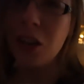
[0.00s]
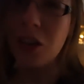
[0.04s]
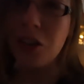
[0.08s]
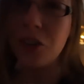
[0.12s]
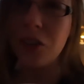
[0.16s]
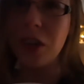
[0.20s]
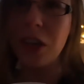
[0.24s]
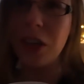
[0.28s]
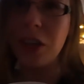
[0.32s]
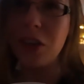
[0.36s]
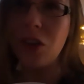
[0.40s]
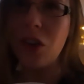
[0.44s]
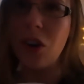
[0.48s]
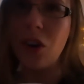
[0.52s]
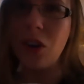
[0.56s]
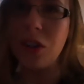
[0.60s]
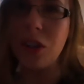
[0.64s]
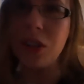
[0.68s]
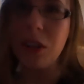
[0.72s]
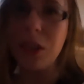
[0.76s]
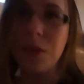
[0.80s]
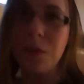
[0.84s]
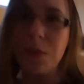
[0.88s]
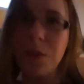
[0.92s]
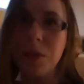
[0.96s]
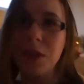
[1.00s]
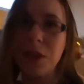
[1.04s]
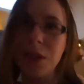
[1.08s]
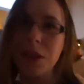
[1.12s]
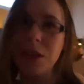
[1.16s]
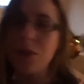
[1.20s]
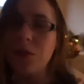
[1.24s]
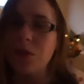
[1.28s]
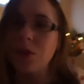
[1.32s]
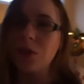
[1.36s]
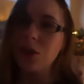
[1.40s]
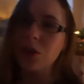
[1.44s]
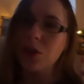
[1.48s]
tried calling them to see
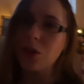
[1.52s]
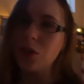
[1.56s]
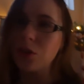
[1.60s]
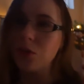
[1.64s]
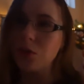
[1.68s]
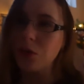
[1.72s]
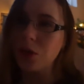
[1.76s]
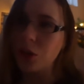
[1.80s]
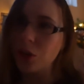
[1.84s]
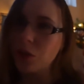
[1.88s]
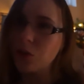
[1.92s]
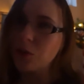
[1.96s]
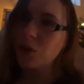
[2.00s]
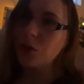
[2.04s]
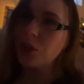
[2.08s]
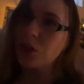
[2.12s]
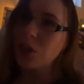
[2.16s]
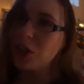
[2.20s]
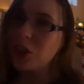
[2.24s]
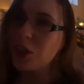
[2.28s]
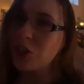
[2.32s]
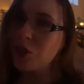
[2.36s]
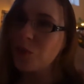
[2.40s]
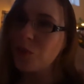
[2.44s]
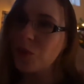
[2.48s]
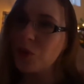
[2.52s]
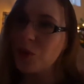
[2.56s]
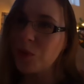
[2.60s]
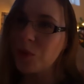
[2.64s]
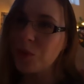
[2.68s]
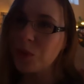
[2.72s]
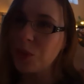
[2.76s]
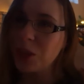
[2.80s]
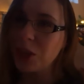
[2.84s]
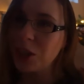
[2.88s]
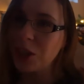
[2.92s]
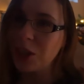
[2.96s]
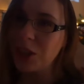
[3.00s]
if we could arrange for last minute
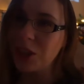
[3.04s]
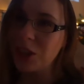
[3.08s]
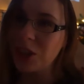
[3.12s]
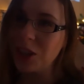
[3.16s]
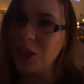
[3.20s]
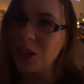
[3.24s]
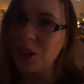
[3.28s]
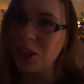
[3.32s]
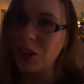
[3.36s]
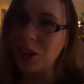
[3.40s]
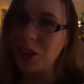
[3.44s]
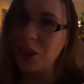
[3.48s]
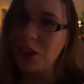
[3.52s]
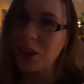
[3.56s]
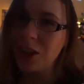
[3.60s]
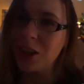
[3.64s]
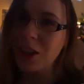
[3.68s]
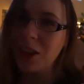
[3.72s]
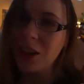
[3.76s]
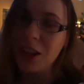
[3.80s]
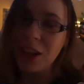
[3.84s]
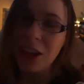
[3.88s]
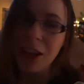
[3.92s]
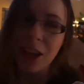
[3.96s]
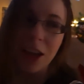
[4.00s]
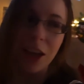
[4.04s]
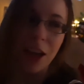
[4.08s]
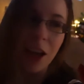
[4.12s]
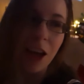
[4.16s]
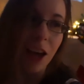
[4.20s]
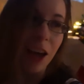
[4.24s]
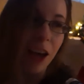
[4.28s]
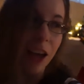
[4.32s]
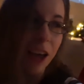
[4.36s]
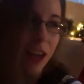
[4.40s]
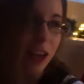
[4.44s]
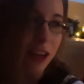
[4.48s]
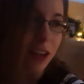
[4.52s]
plans since
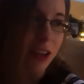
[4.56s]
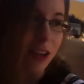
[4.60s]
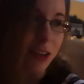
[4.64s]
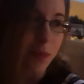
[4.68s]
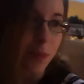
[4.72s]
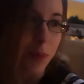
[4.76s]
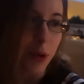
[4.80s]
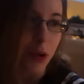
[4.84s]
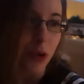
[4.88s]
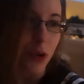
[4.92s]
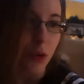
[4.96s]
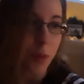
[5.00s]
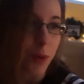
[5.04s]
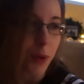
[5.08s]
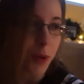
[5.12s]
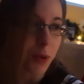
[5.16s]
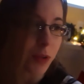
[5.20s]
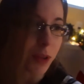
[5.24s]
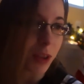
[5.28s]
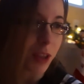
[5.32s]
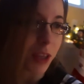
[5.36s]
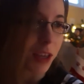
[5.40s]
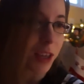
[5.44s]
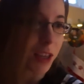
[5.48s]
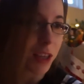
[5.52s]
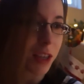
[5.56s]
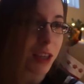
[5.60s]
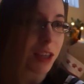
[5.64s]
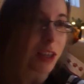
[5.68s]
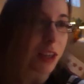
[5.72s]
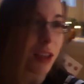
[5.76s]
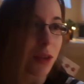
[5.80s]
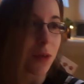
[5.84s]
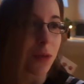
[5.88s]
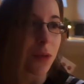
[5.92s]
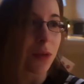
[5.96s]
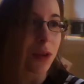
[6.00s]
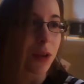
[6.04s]
I had to postpone things
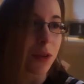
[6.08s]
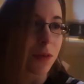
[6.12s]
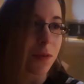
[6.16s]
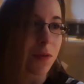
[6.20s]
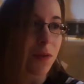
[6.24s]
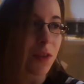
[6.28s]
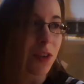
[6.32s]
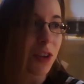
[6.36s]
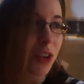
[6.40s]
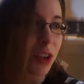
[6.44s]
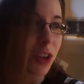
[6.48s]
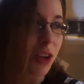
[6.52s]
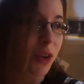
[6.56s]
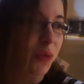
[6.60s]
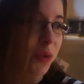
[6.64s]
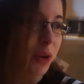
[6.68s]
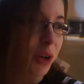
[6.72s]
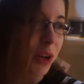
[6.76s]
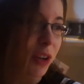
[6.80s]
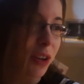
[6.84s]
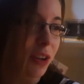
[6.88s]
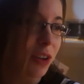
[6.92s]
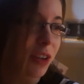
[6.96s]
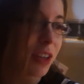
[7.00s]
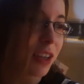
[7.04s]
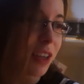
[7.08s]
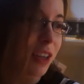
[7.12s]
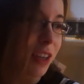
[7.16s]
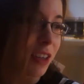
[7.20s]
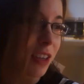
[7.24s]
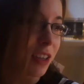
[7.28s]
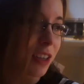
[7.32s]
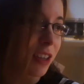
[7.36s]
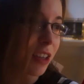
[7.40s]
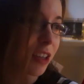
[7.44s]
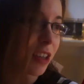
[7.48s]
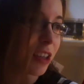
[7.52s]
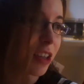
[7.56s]
because I wasn't feeling well
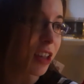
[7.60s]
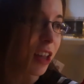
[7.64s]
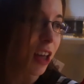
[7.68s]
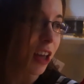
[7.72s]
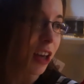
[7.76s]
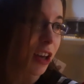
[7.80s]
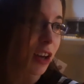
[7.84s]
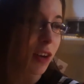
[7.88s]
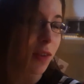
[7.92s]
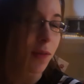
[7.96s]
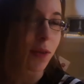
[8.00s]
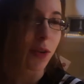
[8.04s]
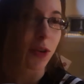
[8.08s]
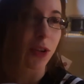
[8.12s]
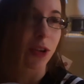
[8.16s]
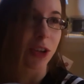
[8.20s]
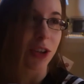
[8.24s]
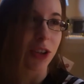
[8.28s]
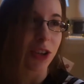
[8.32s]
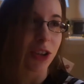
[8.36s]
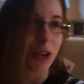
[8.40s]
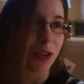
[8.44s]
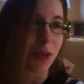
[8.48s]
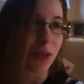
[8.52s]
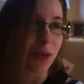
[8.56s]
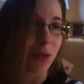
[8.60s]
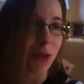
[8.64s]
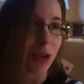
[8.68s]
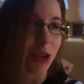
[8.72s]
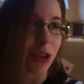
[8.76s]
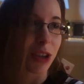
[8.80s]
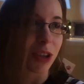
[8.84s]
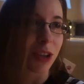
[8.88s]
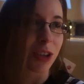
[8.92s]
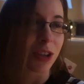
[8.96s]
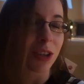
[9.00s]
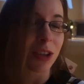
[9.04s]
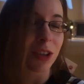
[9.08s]
and that conversation was
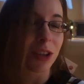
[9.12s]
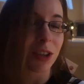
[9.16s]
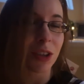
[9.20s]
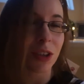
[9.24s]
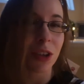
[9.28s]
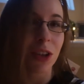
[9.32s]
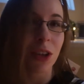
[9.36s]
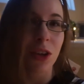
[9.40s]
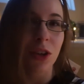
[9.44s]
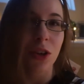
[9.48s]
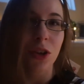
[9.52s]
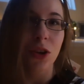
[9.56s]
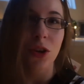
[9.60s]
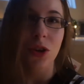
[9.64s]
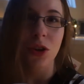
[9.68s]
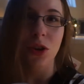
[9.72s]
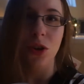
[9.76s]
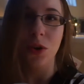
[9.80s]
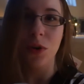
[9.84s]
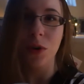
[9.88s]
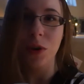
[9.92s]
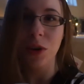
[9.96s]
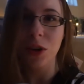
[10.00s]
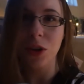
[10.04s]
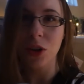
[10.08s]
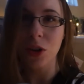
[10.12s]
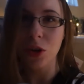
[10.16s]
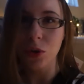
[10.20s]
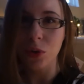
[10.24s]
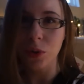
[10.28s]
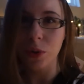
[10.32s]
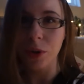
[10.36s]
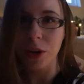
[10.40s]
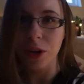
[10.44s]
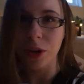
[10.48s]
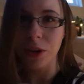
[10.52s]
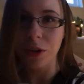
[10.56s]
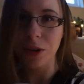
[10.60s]
just going
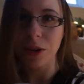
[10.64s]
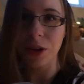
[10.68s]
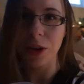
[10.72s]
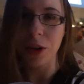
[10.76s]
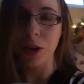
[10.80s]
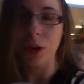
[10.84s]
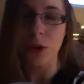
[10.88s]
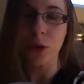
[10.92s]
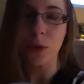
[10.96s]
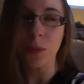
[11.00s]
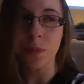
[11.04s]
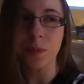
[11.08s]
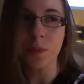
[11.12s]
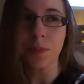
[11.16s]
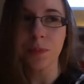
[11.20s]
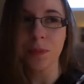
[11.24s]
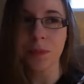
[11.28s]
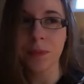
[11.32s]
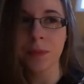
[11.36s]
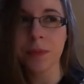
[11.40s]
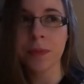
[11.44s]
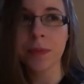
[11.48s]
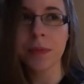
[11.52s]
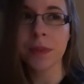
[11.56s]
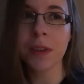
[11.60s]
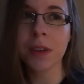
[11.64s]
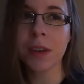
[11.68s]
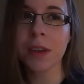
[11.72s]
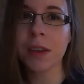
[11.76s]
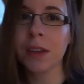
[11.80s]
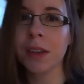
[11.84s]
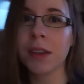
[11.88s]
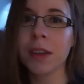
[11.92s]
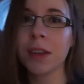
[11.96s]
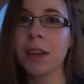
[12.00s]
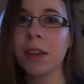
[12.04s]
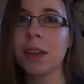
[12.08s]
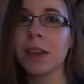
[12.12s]
nowhere, so. Still
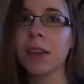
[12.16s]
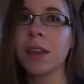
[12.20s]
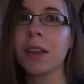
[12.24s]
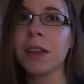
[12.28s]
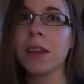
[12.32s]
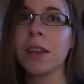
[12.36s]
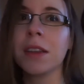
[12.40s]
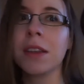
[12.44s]
snowing?